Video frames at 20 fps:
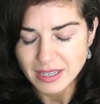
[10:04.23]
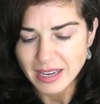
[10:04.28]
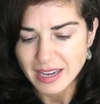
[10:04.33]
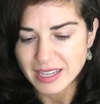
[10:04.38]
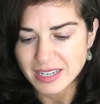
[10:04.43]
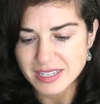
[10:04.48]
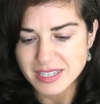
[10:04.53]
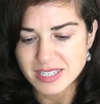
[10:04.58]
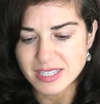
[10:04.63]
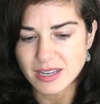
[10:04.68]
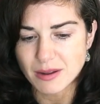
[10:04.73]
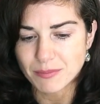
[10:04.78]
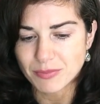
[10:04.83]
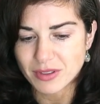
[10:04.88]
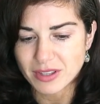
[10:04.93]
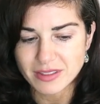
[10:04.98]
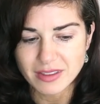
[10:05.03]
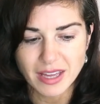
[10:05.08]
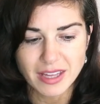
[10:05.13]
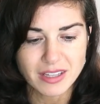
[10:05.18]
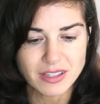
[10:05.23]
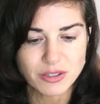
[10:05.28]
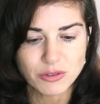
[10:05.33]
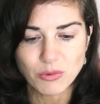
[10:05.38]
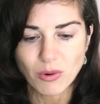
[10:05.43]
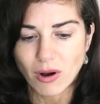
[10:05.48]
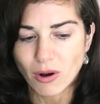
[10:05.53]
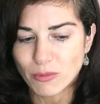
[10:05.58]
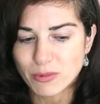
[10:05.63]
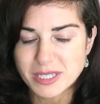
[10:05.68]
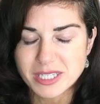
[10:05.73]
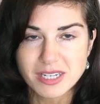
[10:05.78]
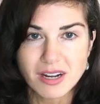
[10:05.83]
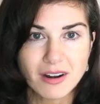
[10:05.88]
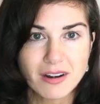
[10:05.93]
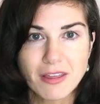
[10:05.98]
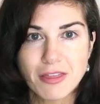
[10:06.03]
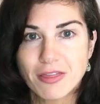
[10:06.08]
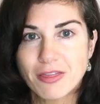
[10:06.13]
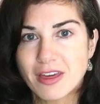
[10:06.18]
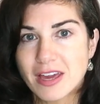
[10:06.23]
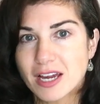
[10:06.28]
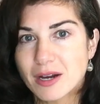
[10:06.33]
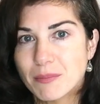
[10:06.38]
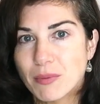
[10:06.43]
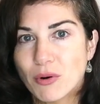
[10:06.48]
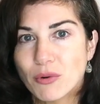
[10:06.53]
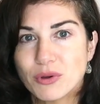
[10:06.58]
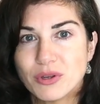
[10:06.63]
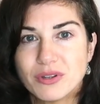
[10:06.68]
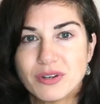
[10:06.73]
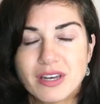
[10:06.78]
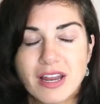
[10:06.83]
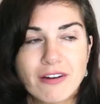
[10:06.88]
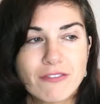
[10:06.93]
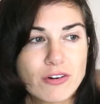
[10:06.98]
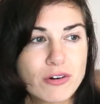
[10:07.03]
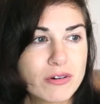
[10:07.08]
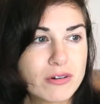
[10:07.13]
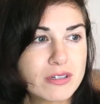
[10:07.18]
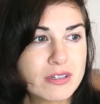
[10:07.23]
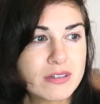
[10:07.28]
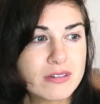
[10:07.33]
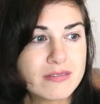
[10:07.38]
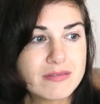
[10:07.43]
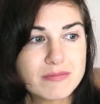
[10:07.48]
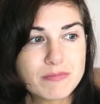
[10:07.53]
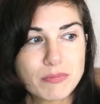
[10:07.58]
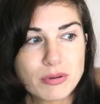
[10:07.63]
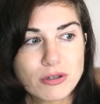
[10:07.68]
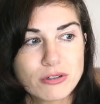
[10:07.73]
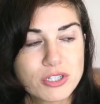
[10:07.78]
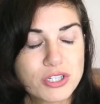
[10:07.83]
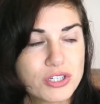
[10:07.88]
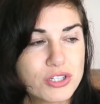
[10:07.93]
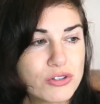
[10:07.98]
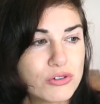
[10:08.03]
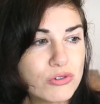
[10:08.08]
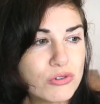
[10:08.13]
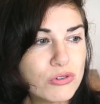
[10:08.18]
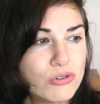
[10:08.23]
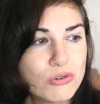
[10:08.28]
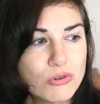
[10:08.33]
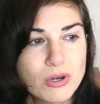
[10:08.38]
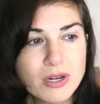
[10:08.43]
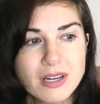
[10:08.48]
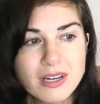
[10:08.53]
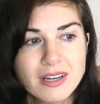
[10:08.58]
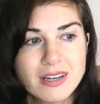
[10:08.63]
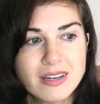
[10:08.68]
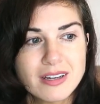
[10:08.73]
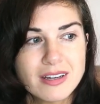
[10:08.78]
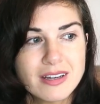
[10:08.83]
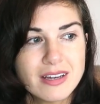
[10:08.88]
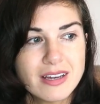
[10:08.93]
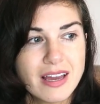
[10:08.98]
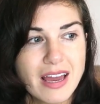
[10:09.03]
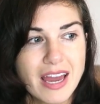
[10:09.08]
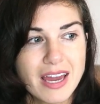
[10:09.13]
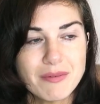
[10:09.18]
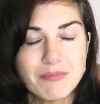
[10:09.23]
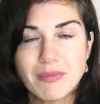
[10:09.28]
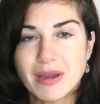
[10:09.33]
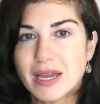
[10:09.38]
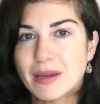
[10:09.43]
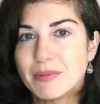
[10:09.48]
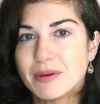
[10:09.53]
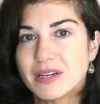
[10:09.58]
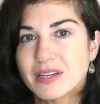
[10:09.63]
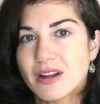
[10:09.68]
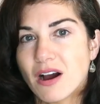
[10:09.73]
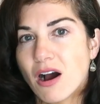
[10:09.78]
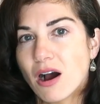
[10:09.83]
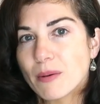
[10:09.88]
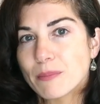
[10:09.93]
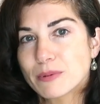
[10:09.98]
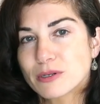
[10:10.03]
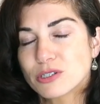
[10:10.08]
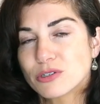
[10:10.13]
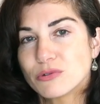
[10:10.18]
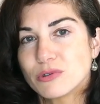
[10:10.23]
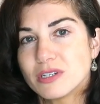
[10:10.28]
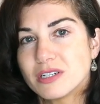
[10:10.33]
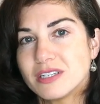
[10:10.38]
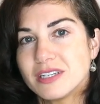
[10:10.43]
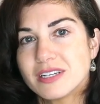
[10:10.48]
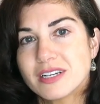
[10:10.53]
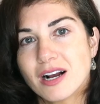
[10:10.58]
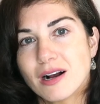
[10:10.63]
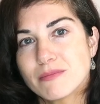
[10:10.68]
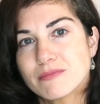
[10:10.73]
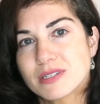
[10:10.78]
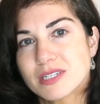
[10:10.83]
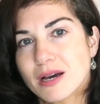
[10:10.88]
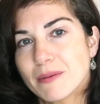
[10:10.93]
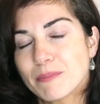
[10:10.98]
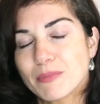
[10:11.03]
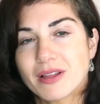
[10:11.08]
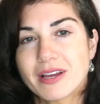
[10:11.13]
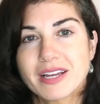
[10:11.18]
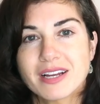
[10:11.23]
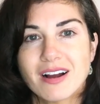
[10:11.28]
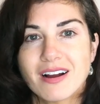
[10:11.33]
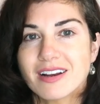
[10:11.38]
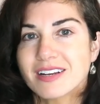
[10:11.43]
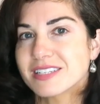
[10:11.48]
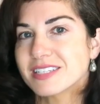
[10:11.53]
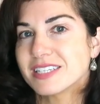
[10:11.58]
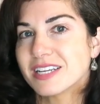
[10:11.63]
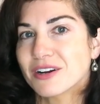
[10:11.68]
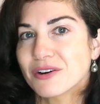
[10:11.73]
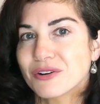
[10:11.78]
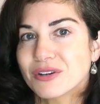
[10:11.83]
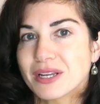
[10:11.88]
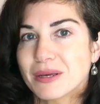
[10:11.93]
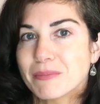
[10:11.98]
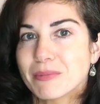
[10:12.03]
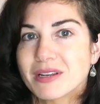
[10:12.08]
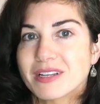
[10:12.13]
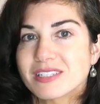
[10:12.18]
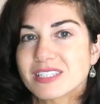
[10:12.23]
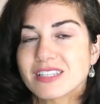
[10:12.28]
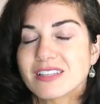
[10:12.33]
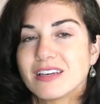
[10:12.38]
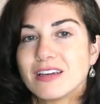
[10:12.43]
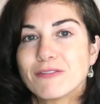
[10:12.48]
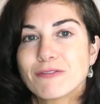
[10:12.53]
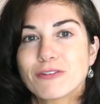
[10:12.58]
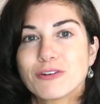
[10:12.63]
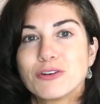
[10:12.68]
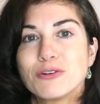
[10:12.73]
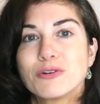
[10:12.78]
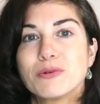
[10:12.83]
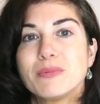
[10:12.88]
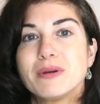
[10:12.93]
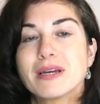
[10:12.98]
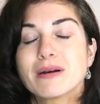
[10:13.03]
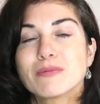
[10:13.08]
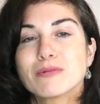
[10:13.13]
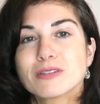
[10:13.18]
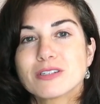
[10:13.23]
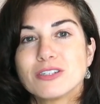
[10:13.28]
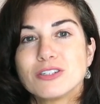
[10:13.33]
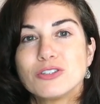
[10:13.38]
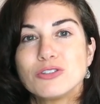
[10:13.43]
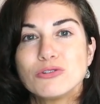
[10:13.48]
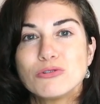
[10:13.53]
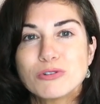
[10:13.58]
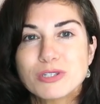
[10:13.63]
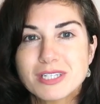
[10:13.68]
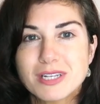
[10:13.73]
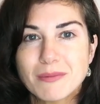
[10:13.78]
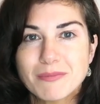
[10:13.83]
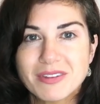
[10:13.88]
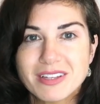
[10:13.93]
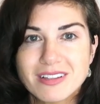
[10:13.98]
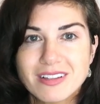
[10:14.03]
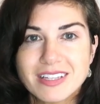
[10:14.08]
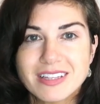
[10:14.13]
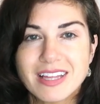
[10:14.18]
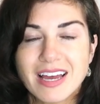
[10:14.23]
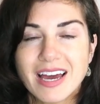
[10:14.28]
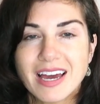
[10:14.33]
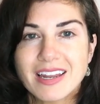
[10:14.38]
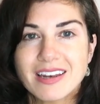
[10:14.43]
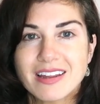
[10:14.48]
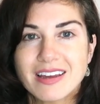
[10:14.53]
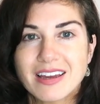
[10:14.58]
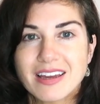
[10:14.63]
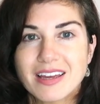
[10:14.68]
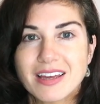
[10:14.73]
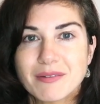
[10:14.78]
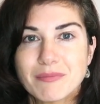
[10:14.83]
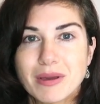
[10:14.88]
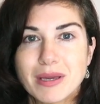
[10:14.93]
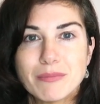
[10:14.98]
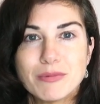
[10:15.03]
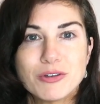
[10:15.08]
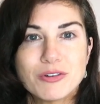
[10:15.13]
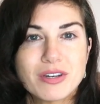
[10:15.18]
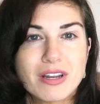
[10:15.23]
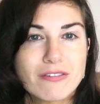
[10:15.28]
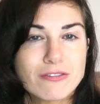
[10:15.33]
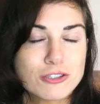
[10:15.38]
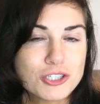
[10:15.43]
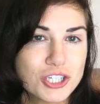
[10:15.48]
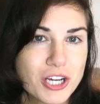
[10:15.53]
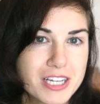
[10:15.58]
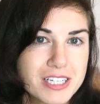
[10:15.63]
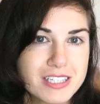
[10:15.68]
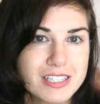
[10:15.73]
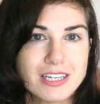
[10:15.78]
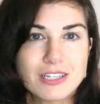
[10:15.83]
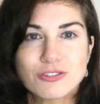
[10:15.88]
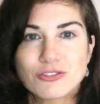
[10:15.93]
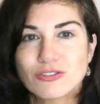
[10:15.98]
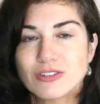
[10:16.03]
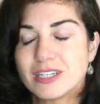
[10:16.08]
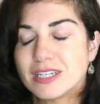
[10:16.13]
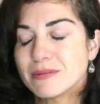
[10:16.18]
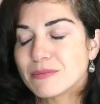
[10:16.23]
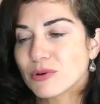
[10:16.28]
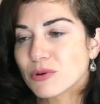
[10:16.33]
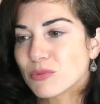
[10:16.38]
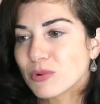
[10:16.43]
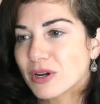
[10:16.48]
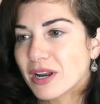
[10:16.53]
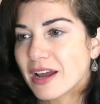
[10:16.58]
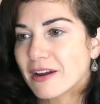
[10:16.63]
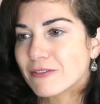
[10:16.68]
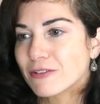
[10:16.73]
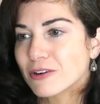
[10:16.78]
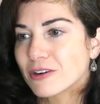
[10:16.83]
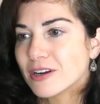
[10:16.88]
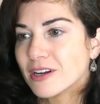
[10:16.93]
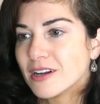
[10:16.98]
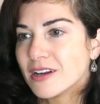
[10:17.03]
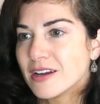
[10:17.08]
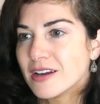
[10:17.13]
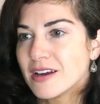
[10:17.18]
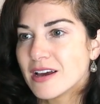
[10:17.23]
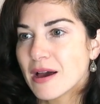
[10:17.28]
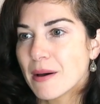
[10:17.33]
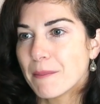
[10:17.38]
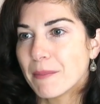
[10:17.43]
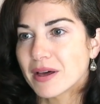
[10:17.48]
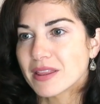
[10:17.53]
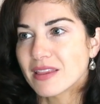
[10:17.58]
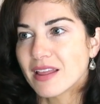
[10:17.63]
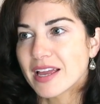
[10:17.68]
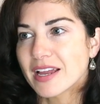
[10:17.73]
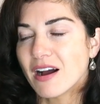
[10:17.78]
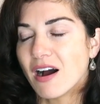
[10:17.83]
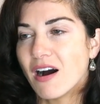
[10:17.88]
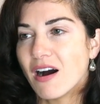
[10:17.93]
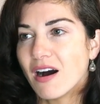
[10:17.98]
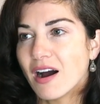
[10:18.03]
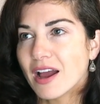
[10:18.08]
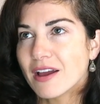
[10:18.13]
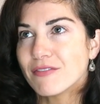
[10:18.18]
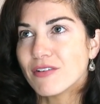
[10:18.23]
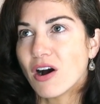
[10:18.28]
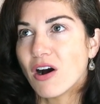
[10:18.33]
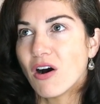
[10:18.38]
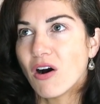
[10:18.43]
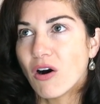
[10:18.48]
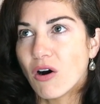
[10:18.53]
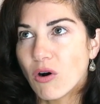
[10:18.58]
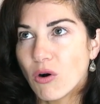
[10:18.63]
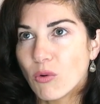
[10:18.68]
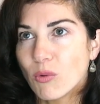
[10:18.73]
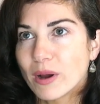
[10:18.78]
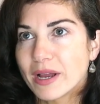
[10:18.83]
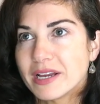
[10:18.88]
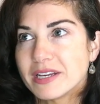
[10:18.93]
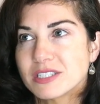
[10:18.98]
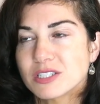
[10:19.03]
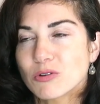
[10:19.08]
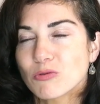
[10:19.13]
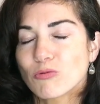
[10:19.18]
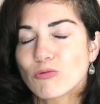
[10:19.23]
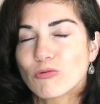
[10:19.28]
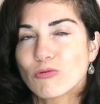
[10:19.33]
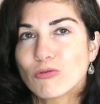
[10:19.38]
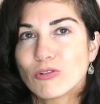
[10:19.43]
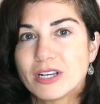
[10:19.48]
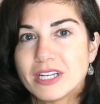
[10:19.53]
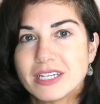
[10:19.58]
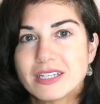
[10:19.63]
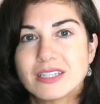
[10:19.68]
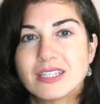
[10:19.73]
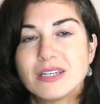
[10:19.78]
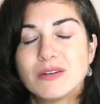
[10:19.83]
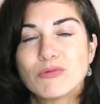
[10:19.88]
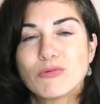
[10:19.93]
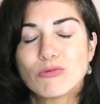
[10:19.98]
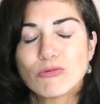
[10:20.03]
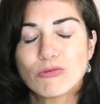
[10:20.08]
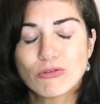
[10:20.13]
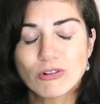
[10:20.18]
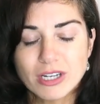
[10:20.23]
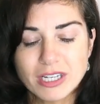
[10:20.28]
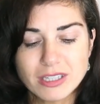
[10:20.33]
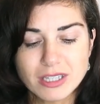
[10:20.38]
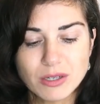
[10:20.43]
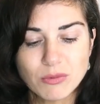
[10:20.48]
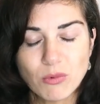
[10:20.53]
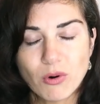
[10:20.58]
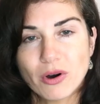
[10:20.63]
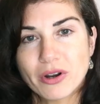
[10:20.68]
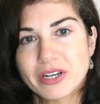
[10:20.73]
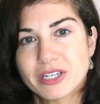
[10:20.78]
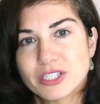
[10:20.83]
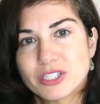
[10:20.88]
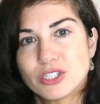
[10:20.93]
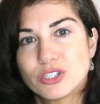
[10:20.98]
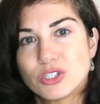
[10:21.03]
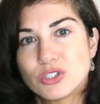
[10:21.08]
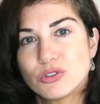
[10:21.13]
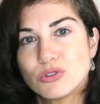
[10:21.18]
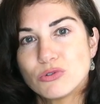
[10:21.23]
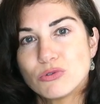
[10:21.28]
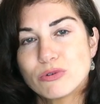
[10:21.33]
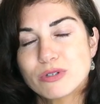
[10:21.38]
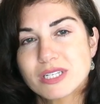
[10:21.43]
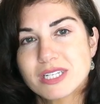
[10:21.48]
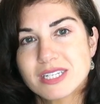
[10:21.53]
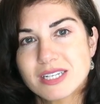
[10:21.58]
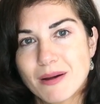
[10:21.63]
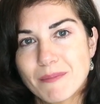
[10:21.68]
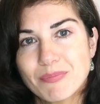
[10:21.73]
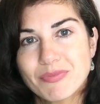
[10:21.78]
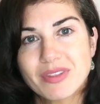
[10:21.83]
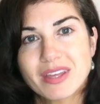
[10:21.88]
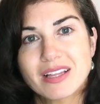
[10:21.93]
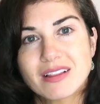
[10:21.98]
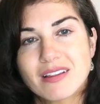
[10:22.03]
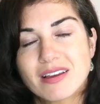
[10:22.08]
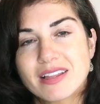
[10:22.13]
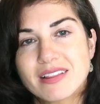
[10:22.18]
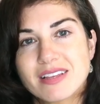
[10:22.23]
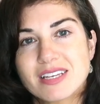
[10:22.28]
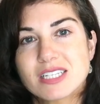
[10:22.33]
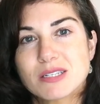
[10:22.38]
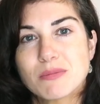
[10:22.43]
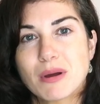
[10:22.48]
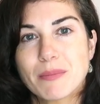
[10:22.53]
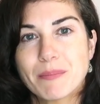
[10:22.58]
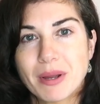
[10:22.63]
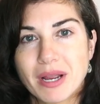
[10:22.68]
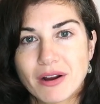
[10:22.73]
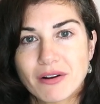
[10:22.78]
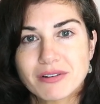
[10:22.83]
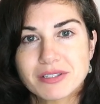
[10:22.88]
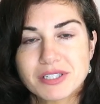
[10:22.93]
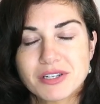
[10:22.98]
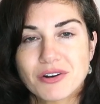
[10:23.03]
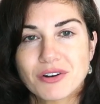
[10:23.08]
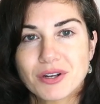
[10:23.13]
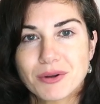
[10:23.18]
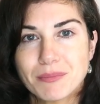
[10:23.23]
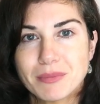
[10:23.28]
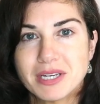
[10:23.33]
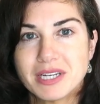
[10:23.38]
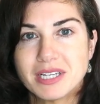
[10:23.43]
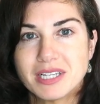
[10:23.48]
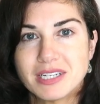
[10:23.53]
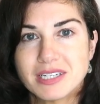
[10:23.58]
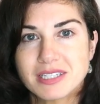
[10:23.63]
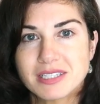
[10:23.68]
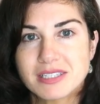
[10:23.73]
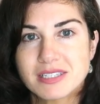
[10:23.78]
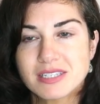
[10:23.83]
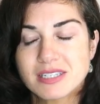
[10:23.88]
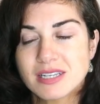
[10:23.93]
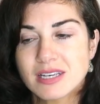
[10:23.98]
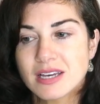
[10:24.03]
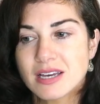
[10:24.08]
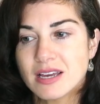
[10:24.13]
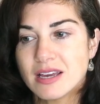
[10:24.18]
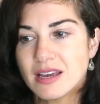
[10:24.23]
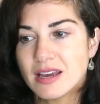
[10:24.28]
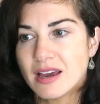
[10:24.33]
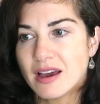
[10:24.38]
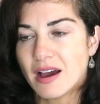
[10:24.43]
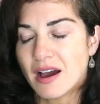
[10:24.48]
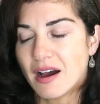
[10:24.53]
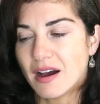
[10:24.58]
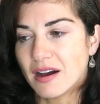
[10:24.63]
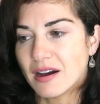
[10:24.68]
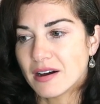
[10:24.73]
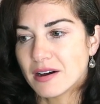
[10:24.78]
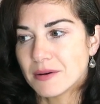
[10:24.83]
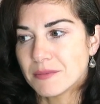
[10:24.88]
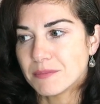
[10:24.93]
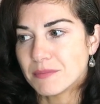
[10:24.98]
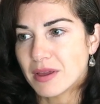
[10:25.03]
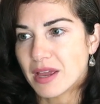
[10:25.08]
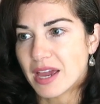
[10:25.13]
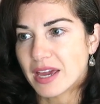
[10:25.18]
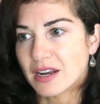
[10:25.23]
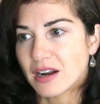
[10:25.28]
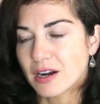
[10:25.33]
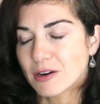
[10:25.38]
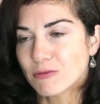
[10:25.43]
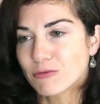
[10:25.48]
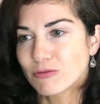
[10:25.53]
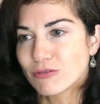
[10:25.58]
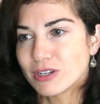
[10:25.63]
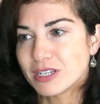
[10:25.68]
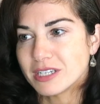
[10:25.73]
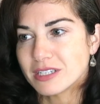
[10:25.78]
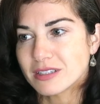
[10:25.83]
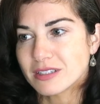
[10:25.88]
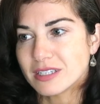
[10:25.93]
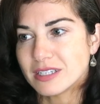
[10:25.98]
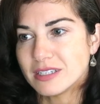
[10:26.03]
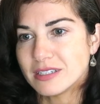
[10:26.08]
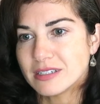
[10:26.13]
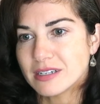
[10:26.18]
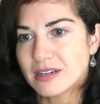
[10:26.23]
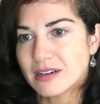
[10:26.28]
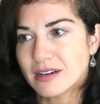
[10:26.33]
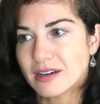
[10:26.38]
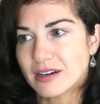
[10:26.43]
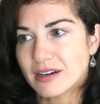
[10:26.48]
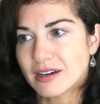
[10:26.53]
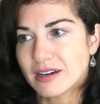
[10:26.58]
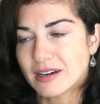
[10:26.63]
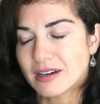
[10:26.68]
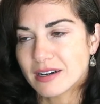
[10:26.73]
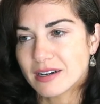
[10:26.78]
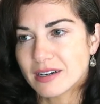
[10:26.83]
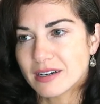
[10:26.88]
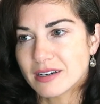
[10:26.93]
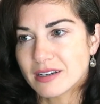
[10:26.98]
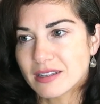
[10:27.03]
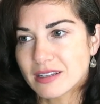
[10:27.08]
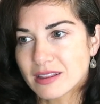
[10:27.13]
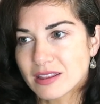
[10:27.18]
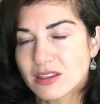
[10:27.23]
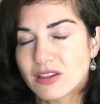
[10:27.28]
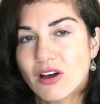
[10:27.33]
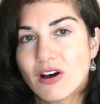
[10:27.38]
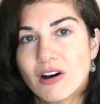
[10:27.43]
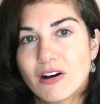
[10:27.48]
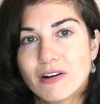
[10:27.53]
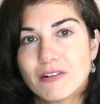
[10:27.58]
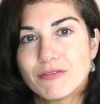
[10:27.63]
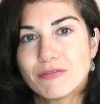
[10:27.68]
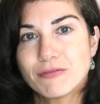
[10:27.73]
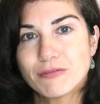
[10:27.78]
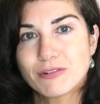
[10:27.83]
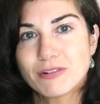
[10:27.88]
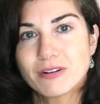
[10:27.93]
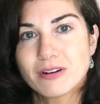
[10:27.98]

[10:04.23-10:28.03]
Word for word: and it's something that you always kind of think about, you never pursue and maybe an opportunity comes up like kind of serendipitously for you to be able to do something like that and maybe you never chase that dream or whatever but like I've always really really wanted to do something like this my parents are comedians um, and I really uh, love